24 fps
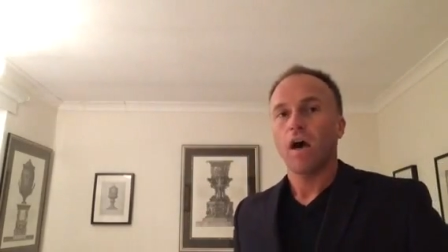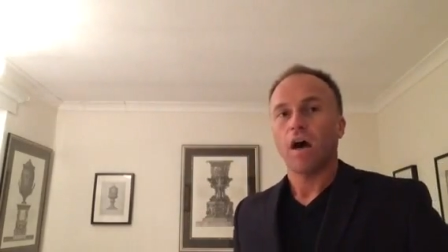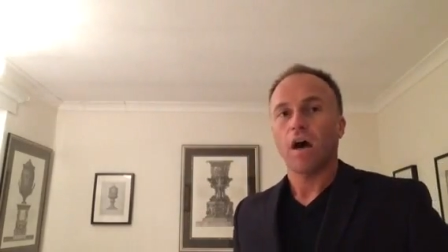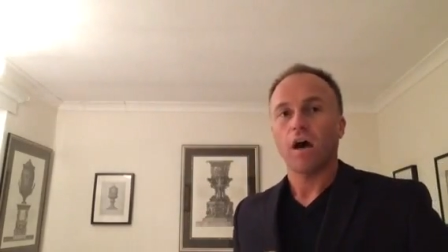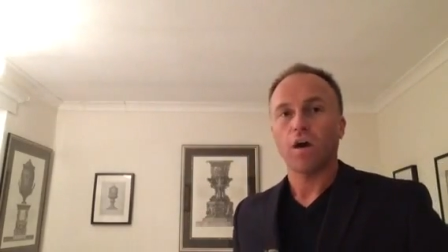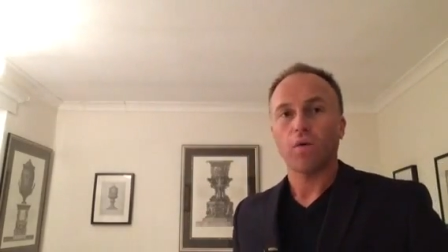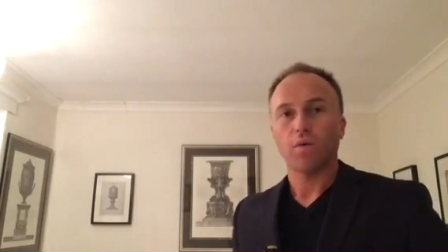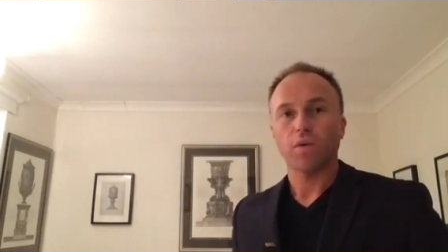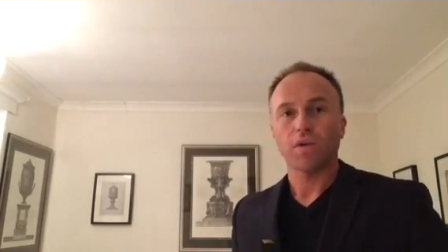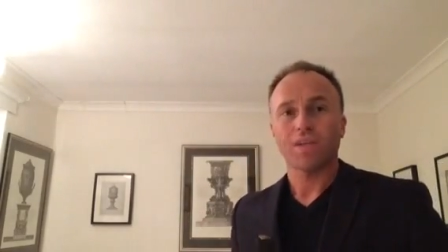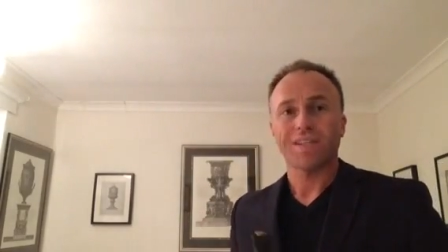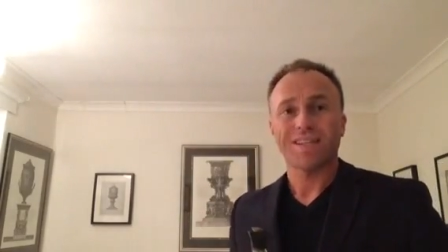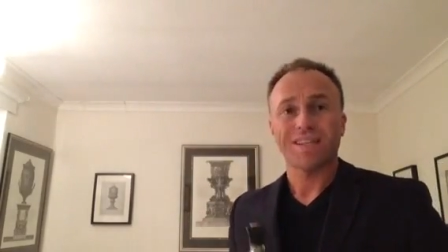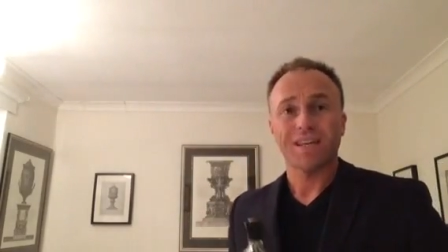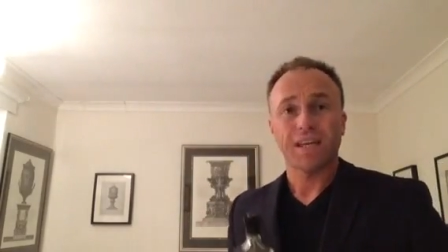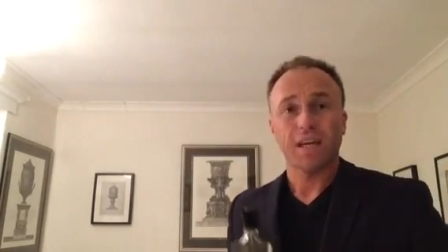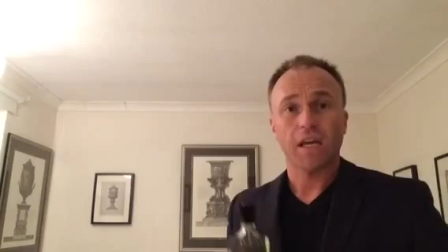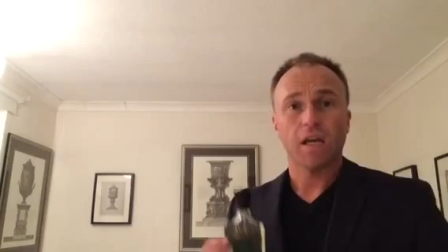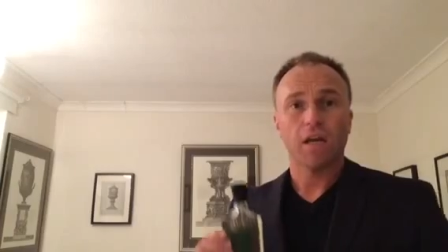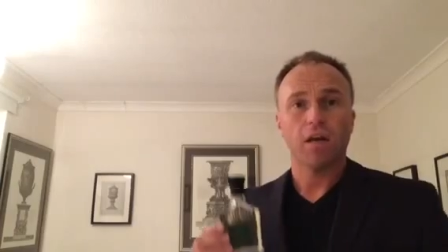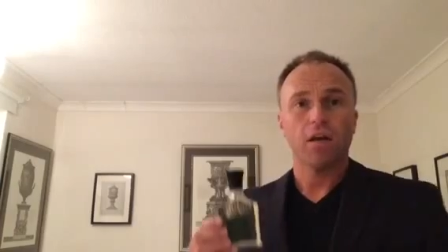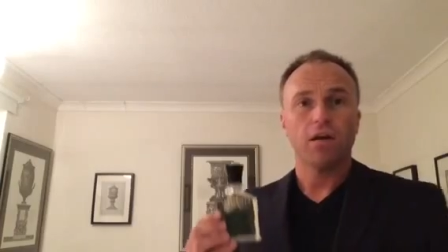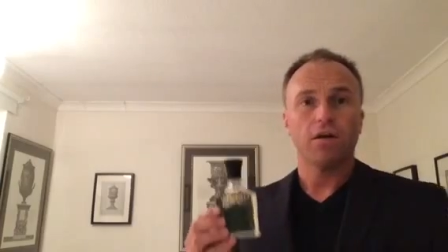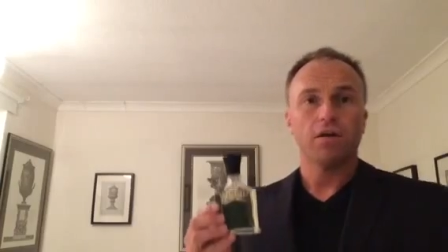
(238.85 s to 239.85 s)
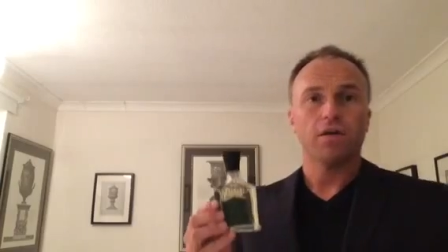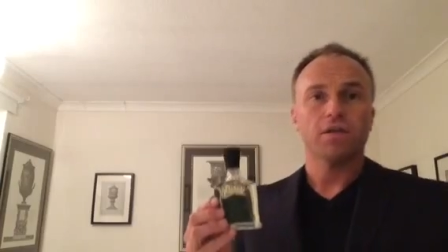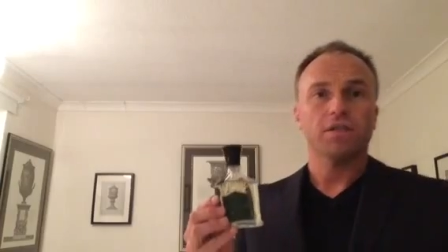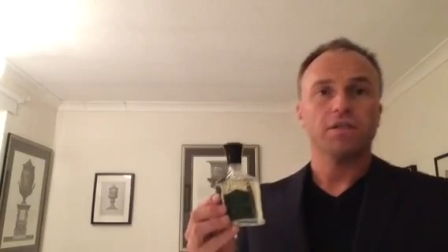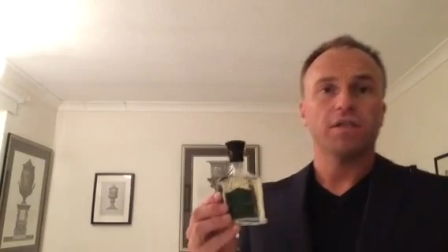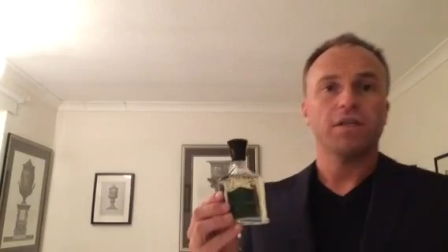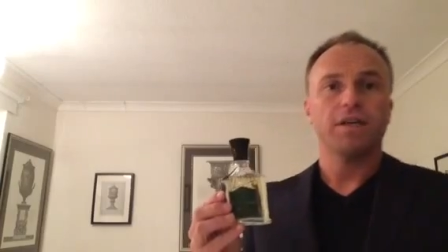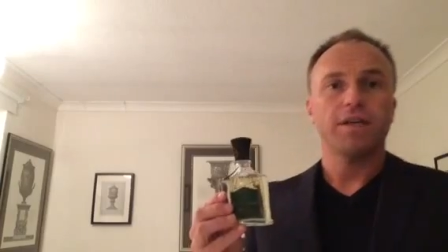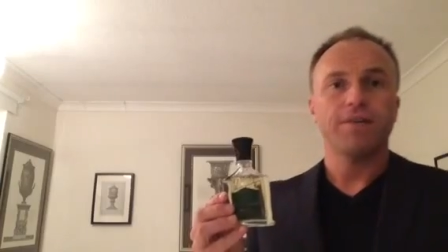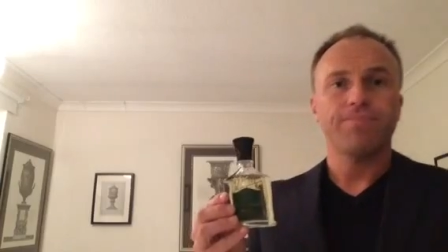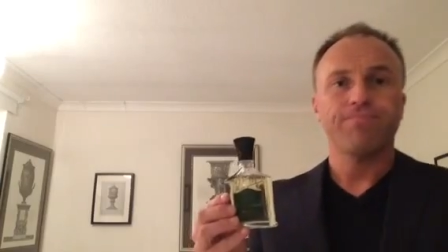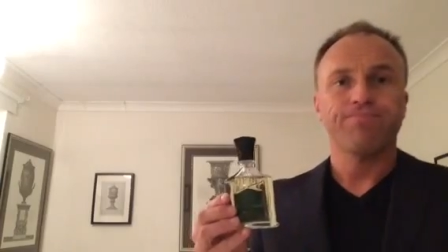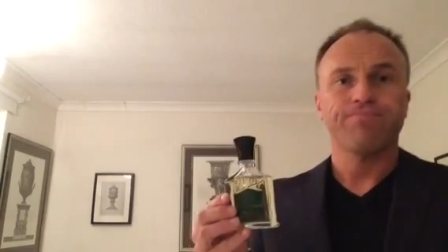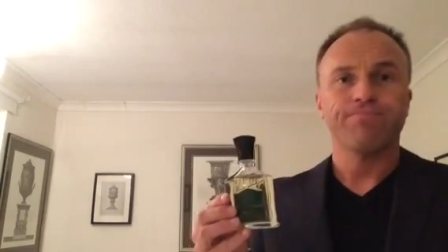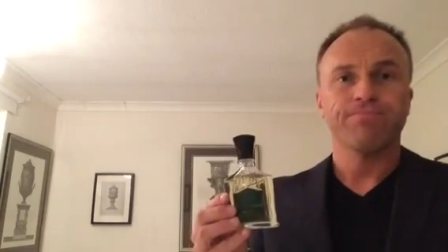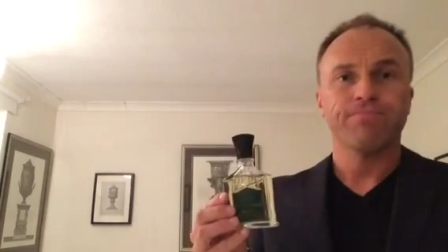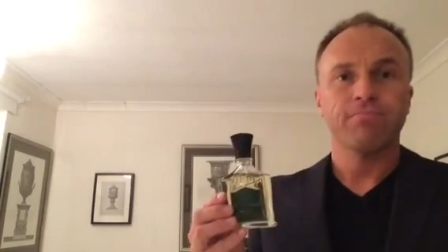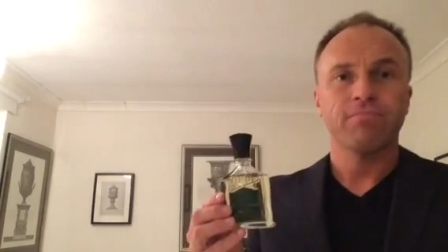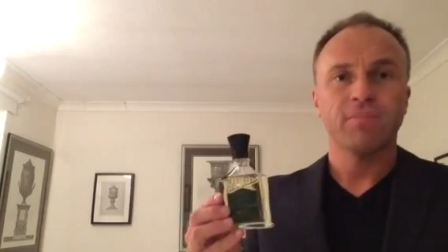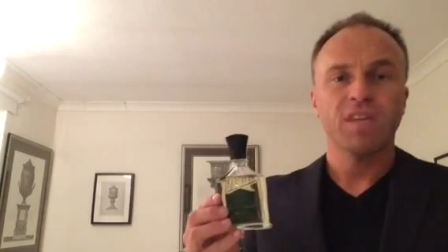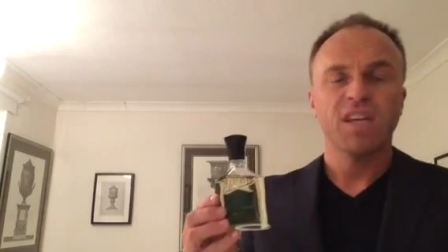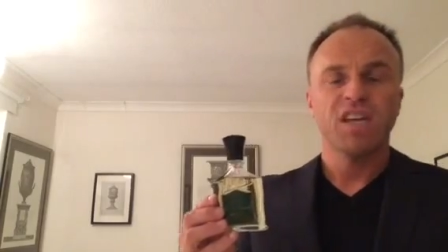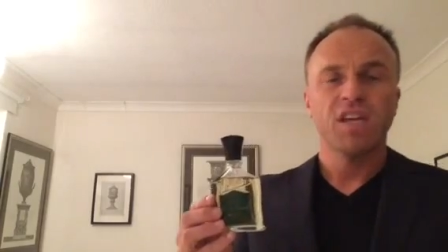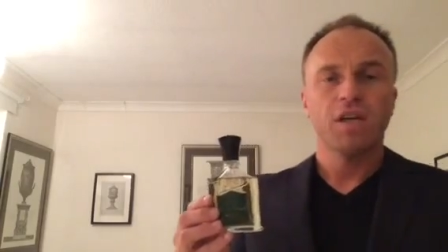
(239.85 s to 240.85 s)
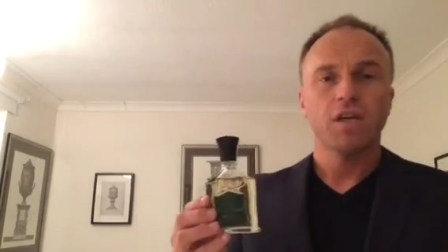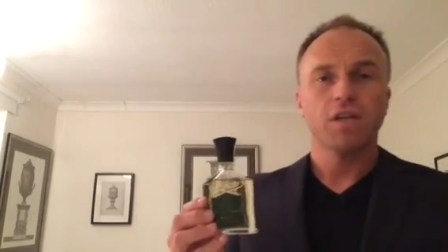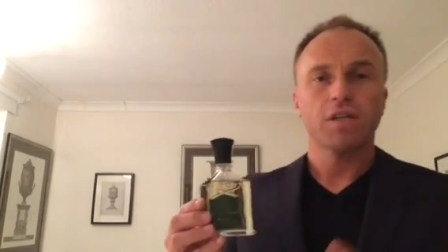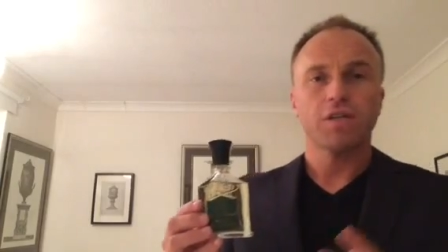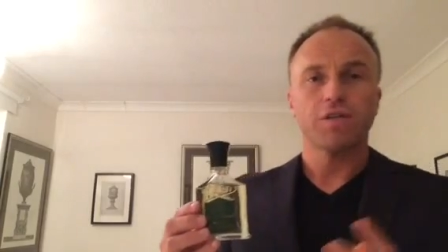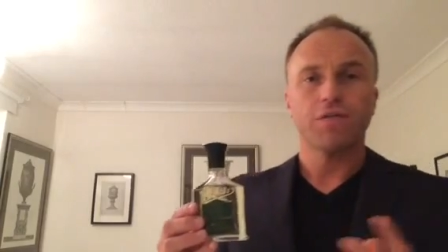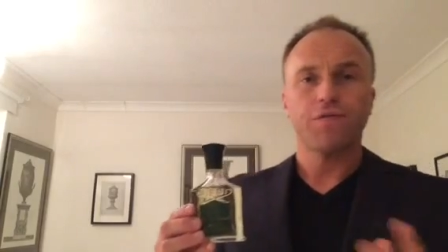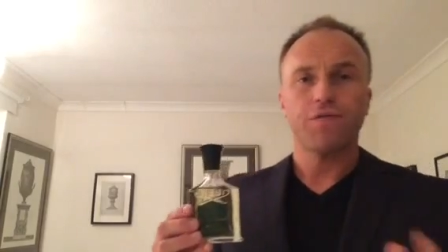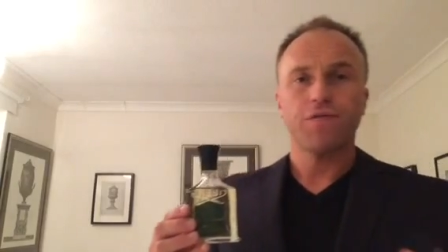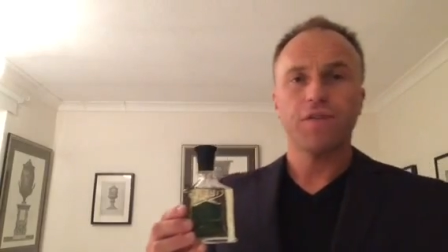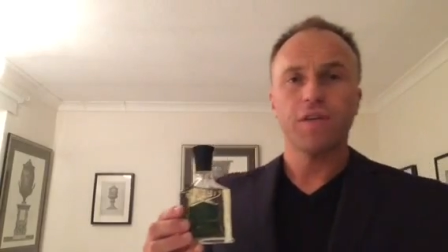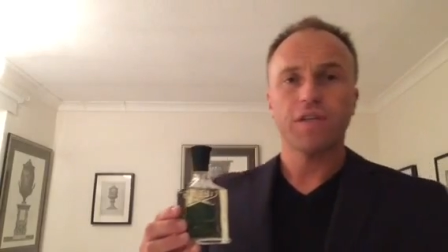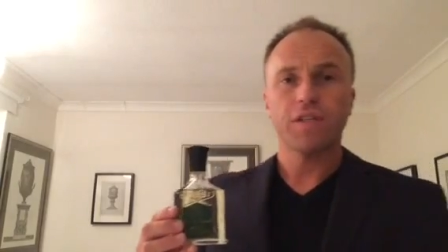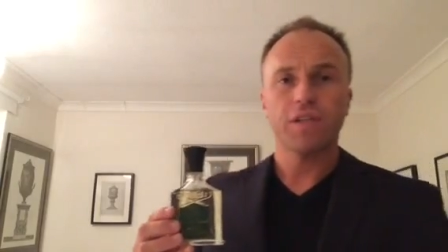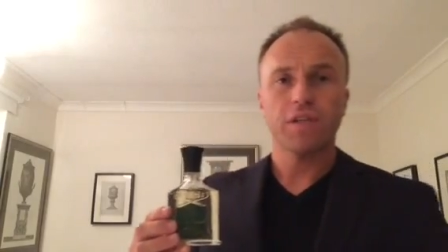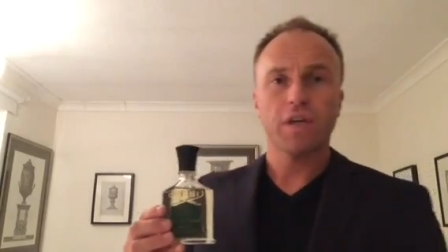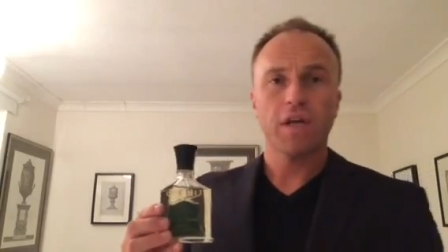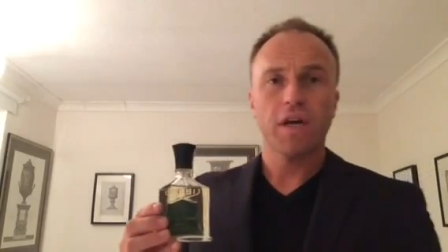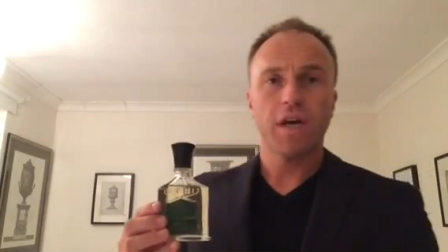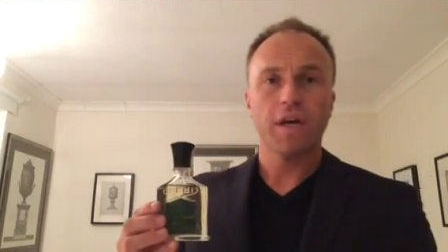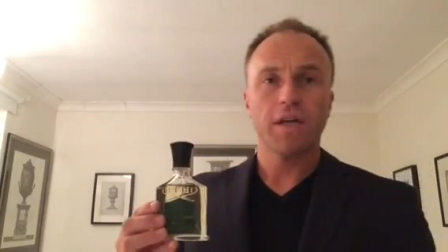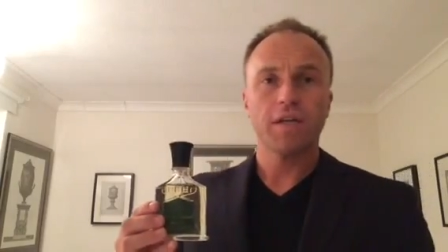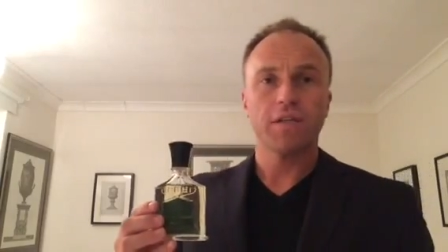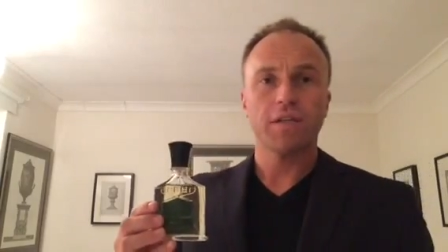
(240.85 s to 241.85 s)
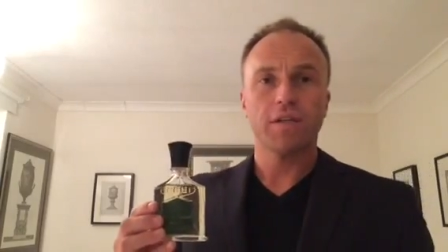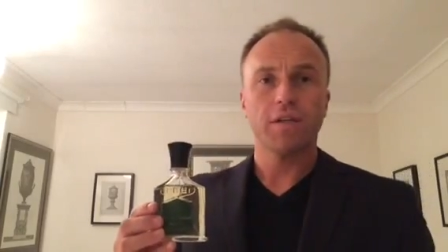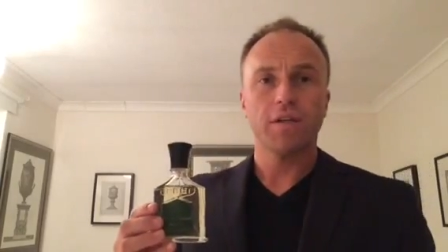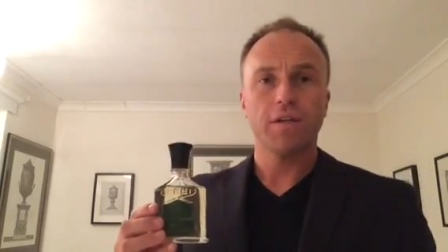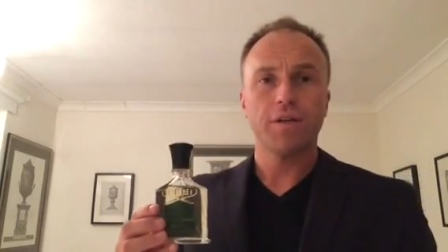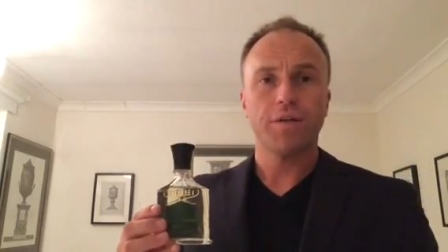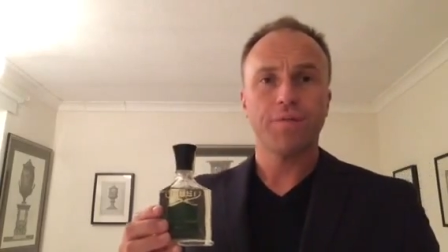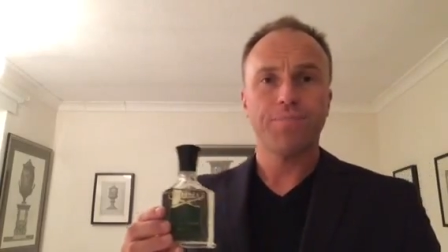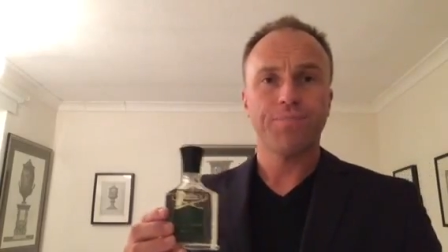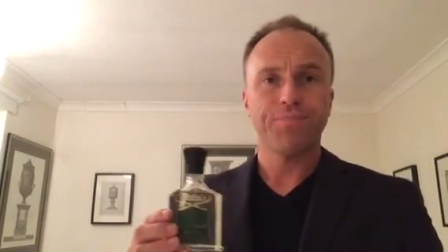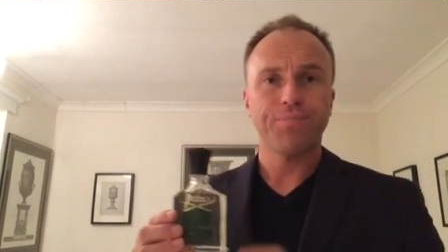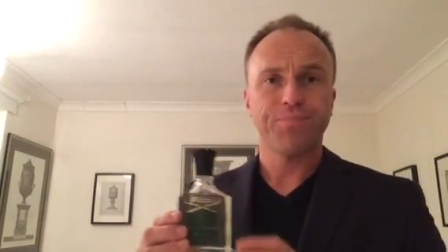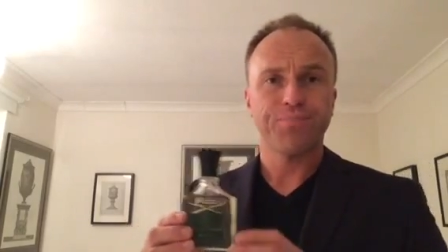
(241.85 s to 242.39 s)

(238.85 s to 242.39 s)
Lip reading: I would say classy, sophisticated,